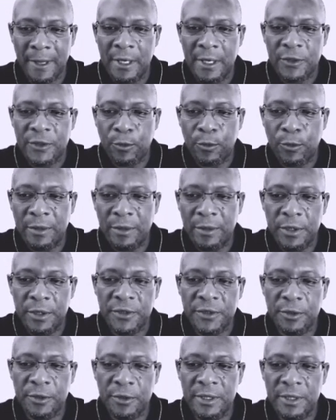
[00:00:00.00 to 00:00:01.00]
So what I'm going
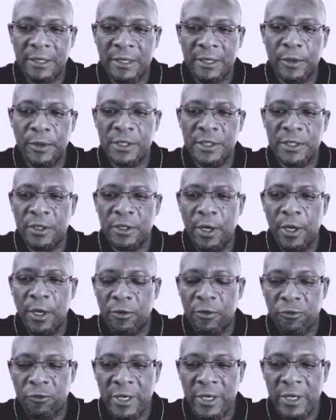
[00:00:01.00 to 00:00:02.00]
to do is I'm going to
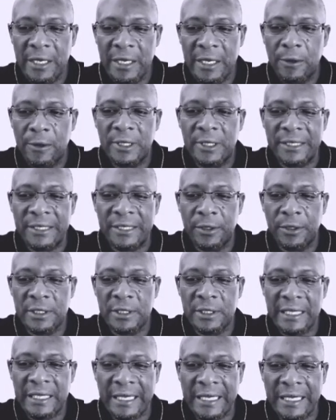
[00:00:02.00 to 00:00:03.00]
re-look at those
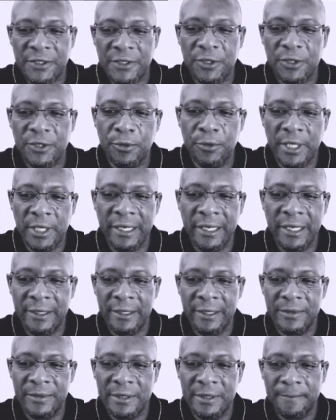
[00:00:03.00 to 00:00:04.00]
last two
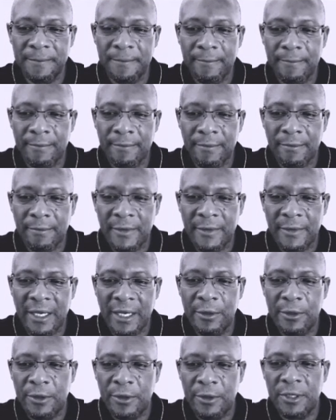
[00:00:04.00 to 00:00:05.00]
games
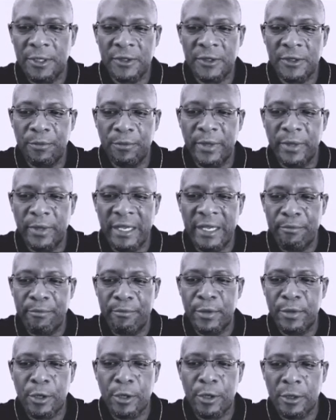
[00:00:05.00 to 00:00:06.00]
and look at them in
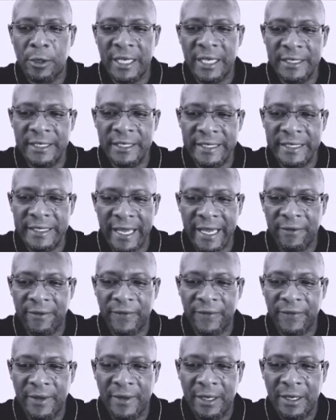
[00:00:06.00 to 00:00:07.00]
more
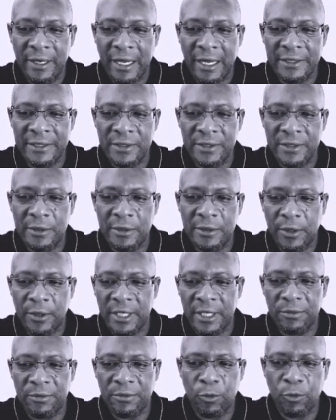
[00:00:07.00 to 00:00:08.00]
in-depth and look
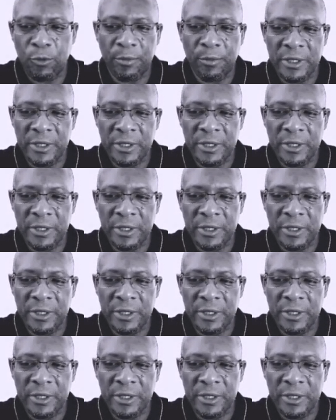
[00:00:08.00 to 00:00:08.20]
at what